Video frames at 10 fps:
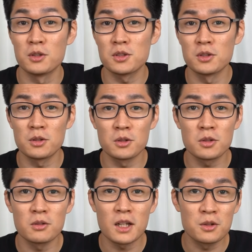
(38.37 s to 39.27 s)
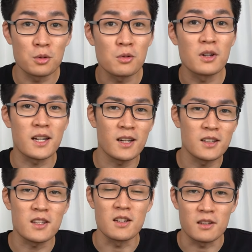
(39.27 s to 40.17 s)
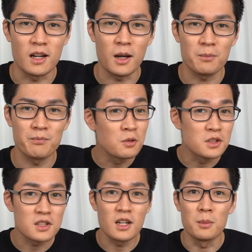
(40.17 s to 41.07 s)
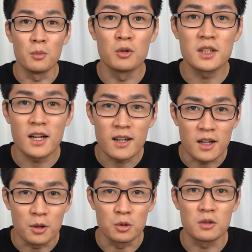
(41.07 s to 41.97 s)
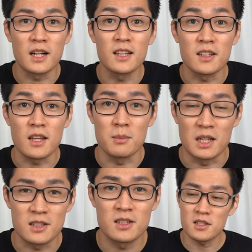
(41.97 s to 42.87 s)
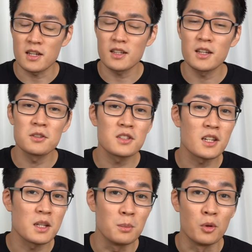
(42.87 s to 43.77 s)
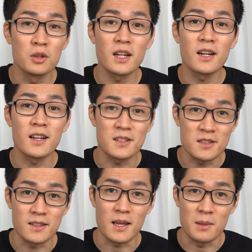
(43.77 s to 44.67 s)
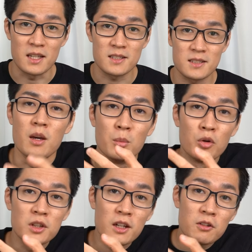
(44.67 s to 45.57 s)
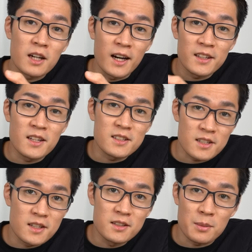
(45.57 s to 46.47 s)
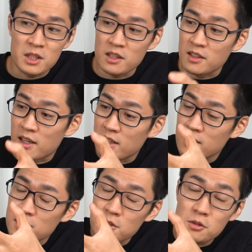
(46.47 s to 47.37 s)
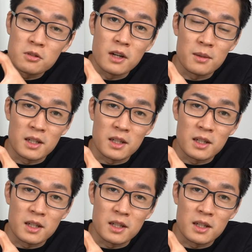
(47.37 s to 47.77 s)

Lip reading: Where does that sound come from? It's from this motor that we have here. The motor is attached under the train car. To rotate the motor, a voltage is applied to the motor.